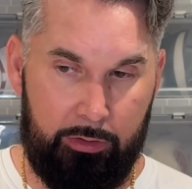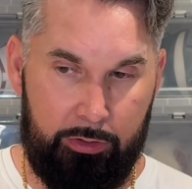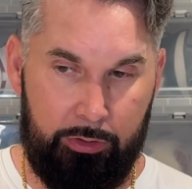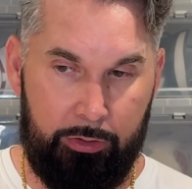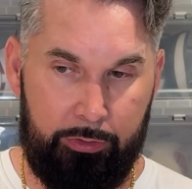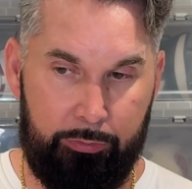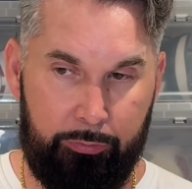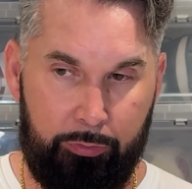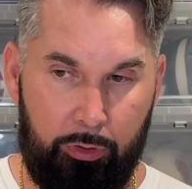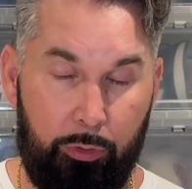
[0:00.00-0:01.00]
good
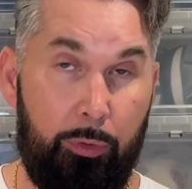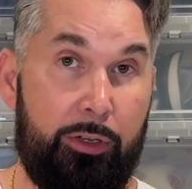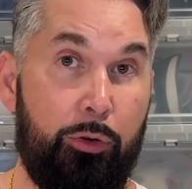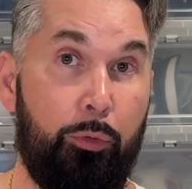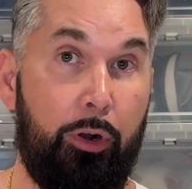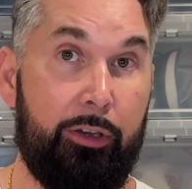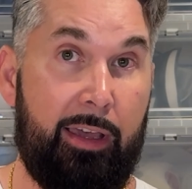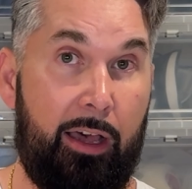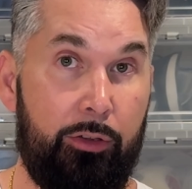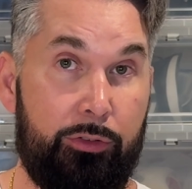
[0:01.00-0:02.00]
for when you work
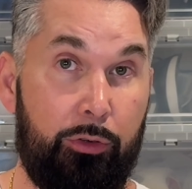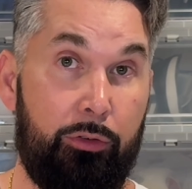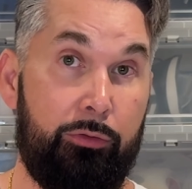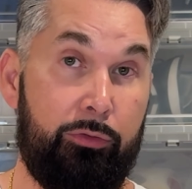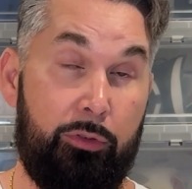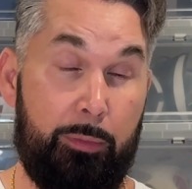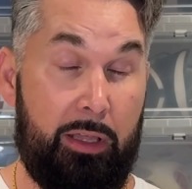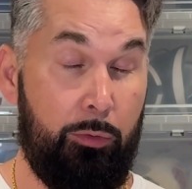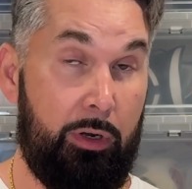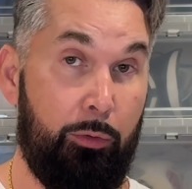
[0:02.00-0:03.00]
out or for
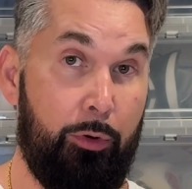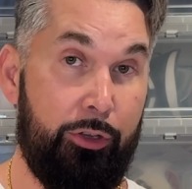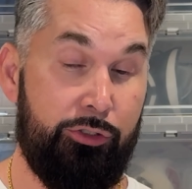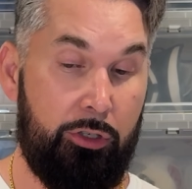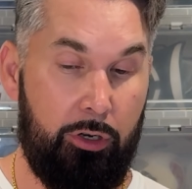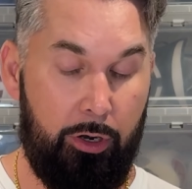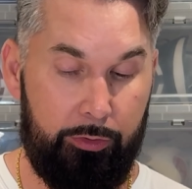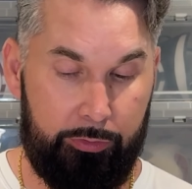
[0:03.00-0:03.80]
me when I wash the car.